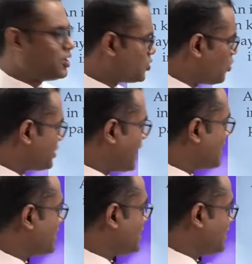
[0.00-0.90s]
So
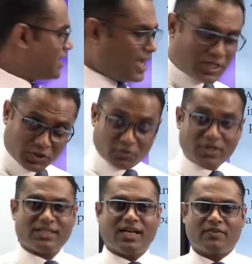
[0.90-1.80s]
that
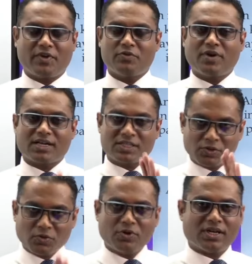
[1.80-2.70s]
ensure that when you are a
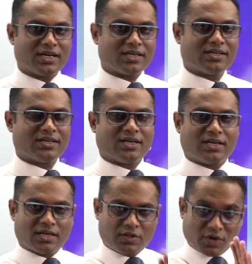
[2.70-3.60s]
student,
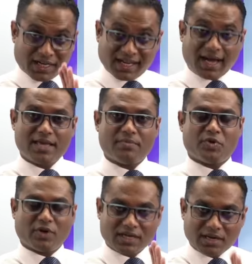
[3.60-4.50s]
your time,
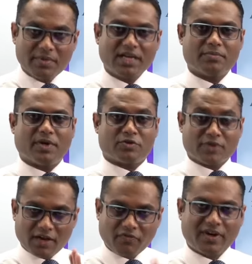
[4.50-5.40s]
your commitment,
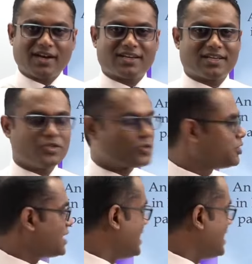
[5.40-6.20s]
your effort, you should